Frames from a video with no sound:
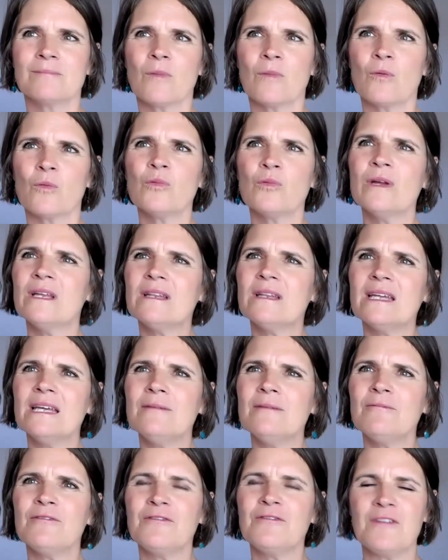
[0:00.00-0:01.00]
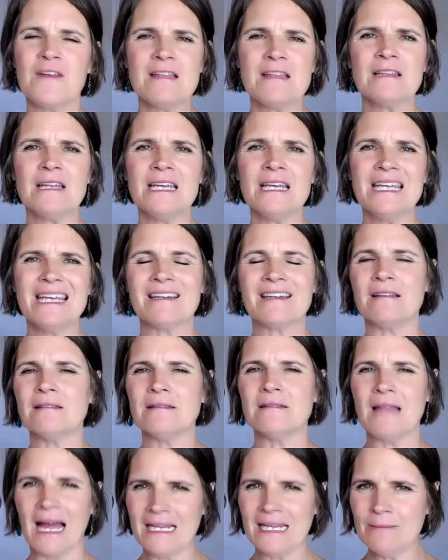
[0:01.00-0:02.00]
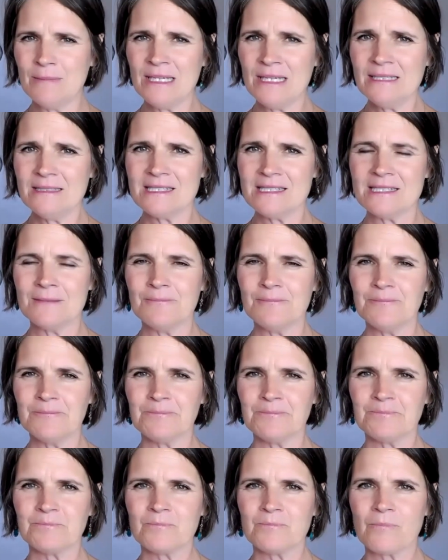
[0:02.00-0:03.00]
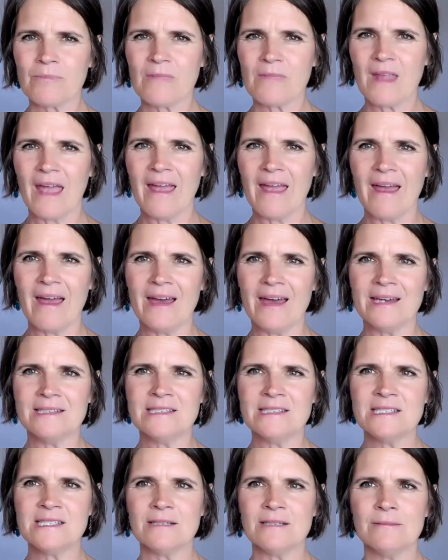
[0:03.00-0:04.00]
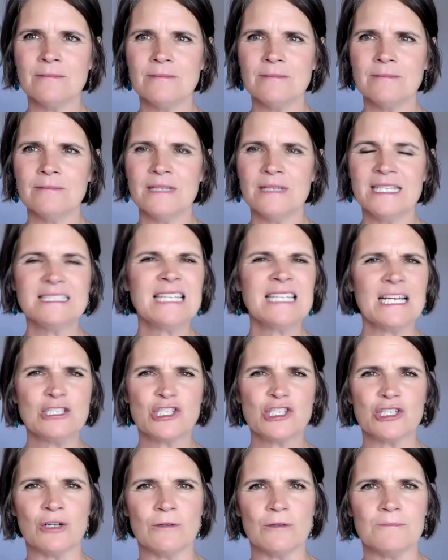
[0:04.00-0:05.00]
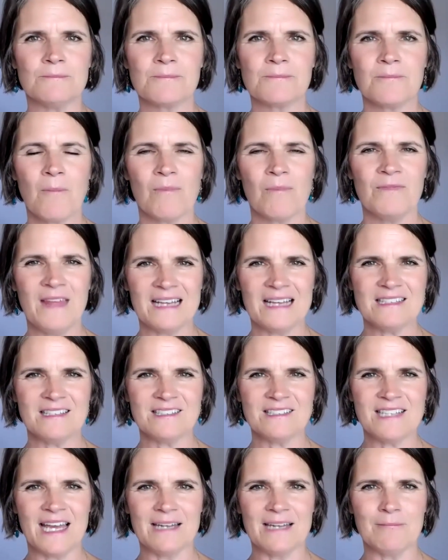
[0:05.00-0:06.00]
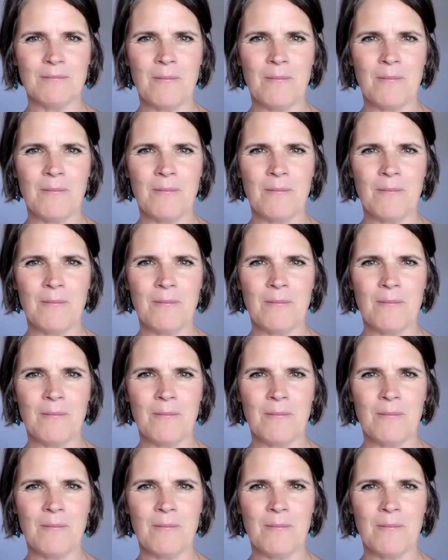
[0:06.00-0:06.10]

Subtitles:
really feeling in alignment and intentional. That's a 10.